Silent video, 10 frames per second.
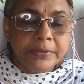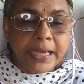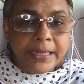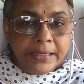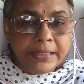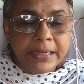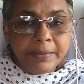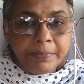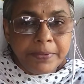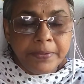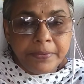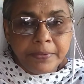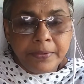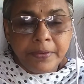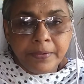candy type
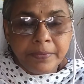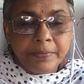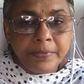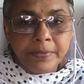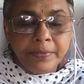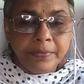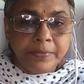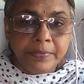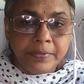or